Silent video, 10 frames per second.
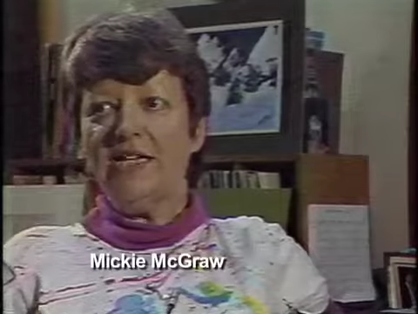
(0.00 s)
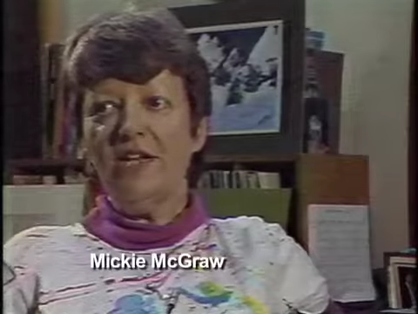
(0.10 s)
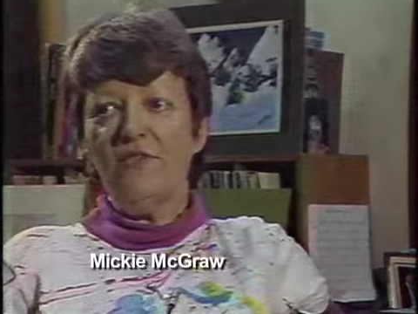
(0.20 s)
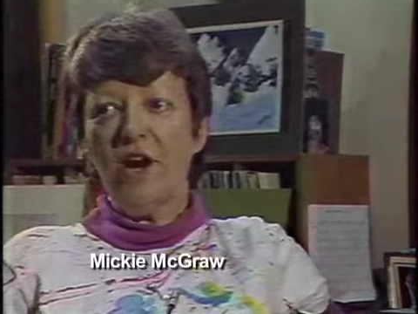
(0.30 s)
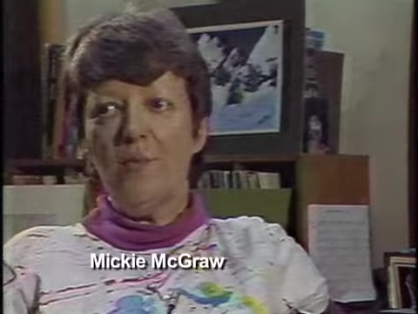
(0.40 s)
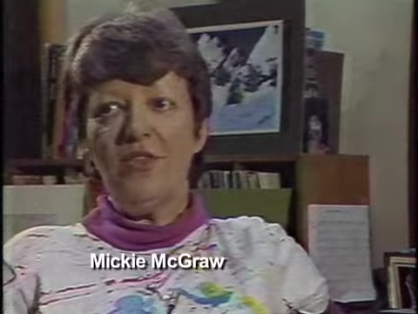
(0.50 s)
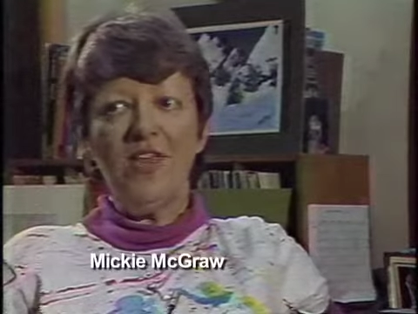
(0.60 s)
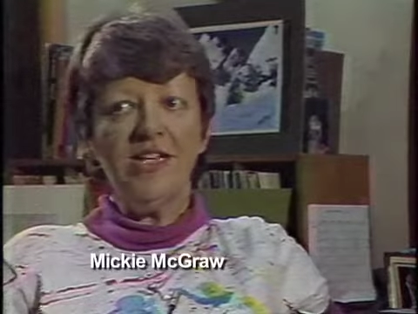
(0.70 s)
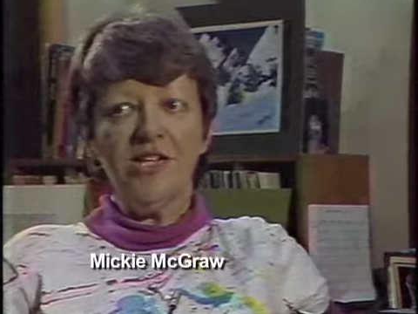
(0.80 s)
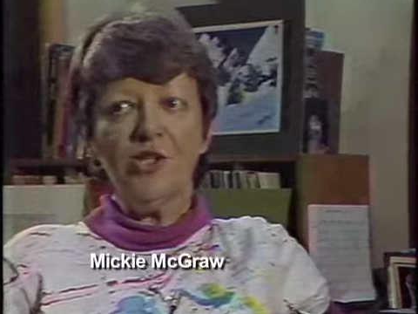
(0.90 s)
an
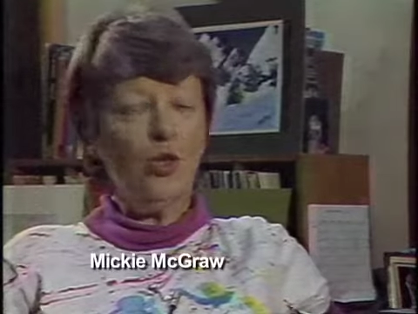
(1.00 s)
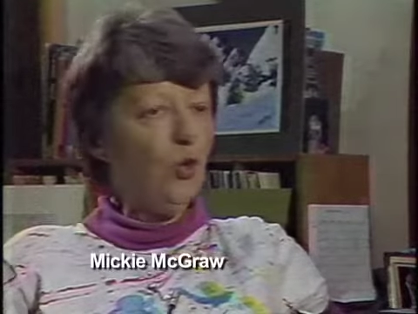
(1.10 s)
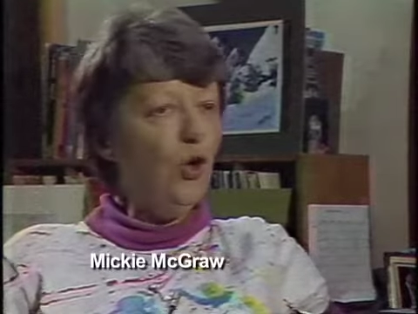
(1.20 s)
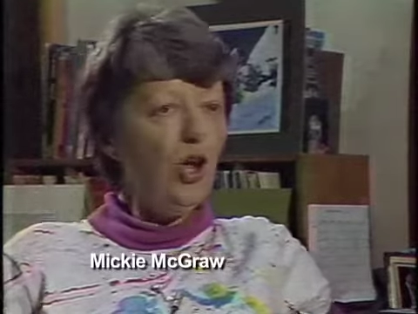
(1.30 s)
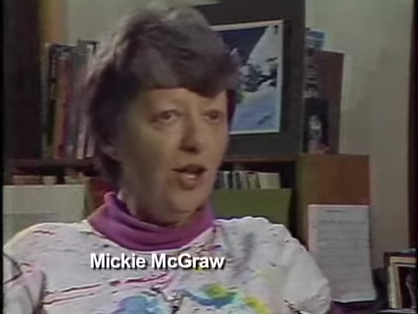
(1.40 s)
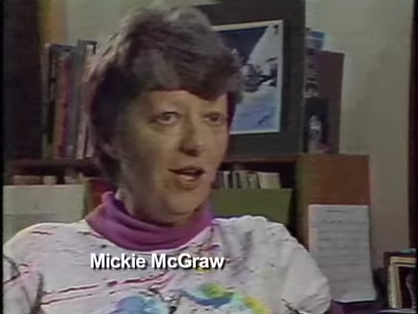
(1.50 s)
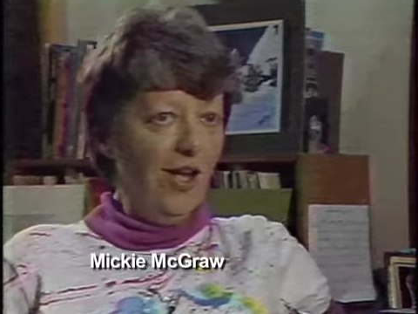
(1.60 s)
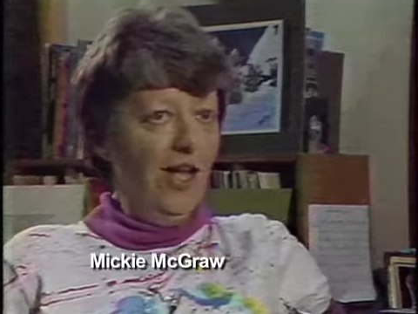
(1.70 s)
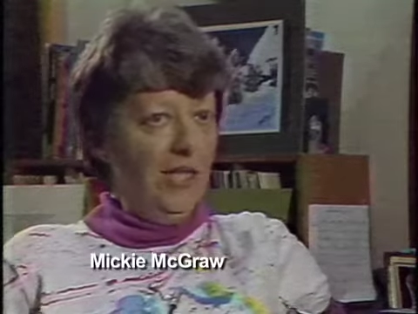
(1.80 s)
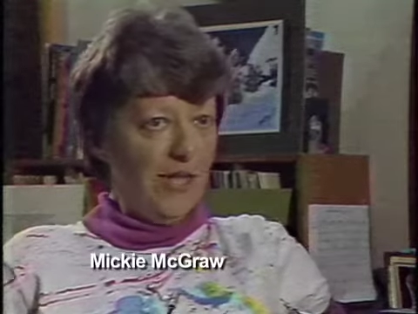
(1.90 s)
environment that doesn't look
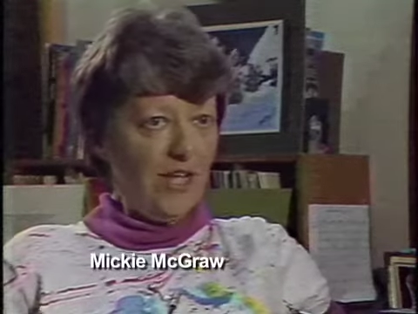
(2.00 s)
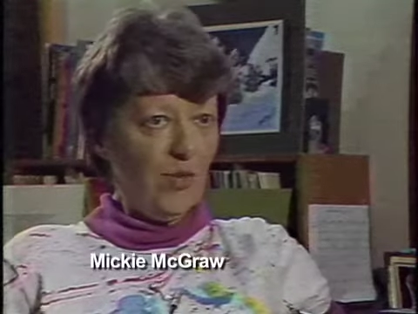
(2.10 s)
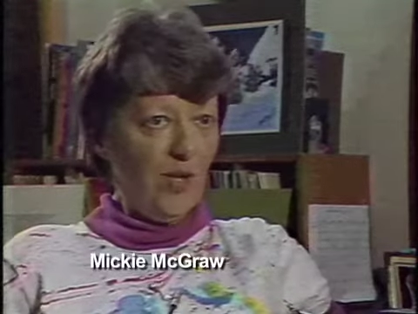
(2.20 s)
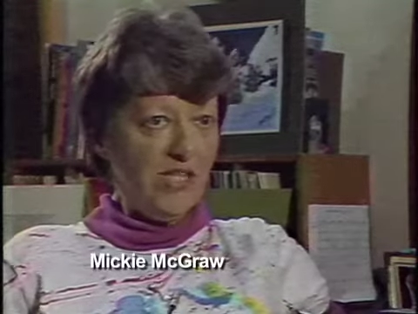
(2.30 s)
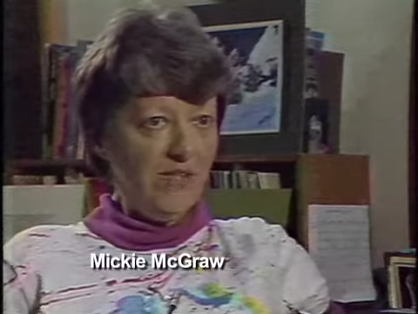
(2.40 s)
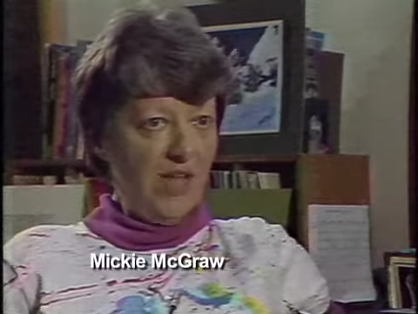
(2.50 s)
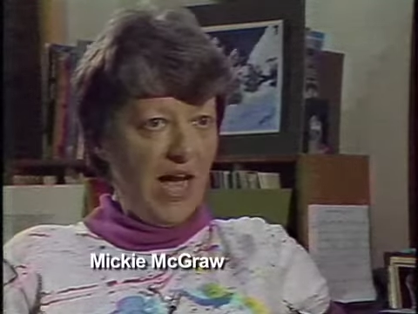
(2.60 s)
like the rest of the